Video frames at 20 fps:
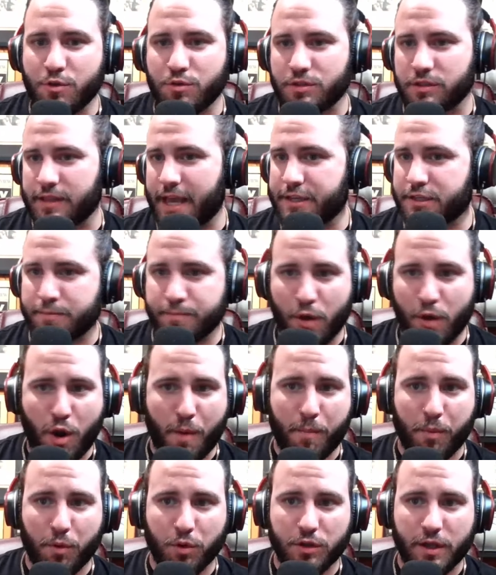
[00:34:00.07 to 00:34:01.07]
who's less
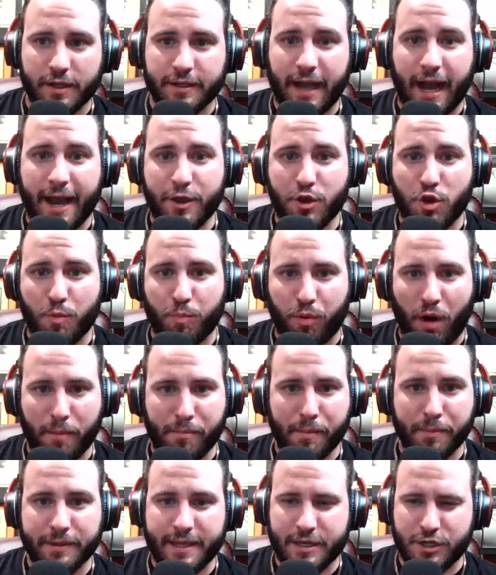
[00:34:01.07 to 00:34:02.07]
mobile, a guy who
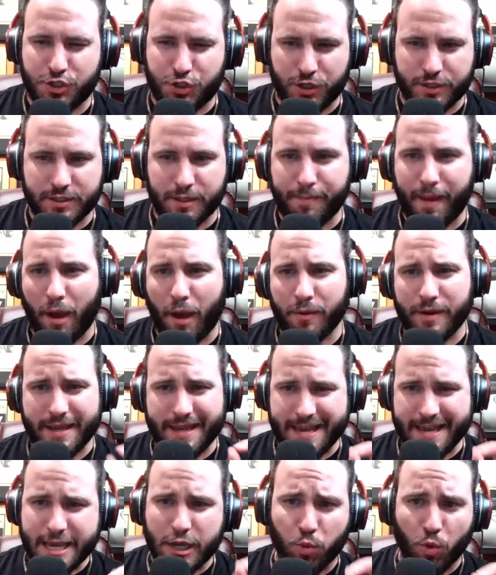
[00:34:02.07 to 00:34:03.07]
probably is just about
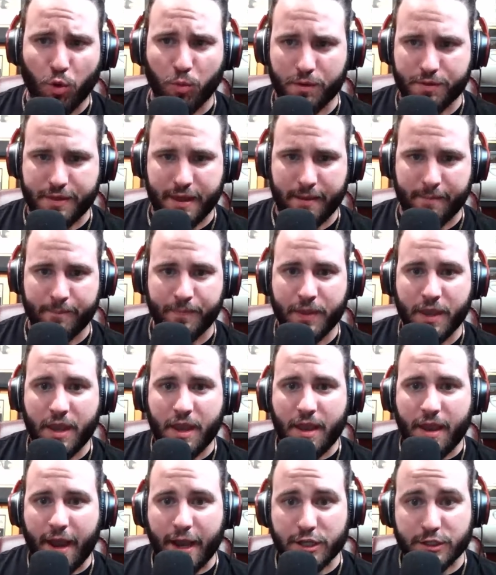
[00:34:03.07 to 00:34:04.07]
equal with him
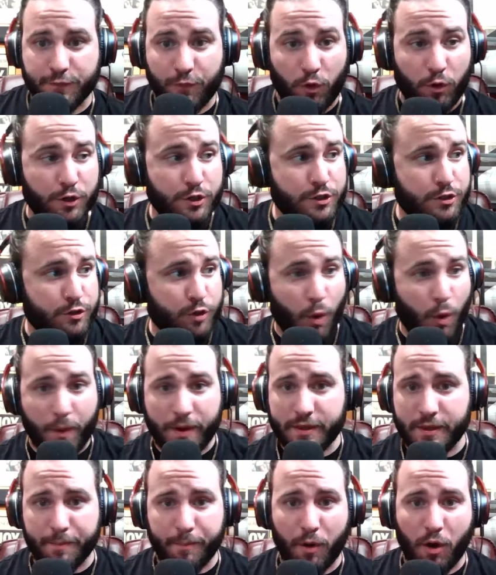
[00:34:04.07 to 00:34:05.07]
as far as
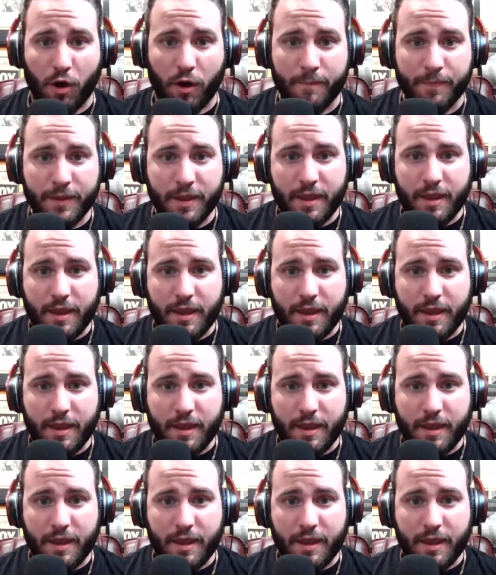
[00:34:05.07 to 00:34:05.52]
throwing the ball,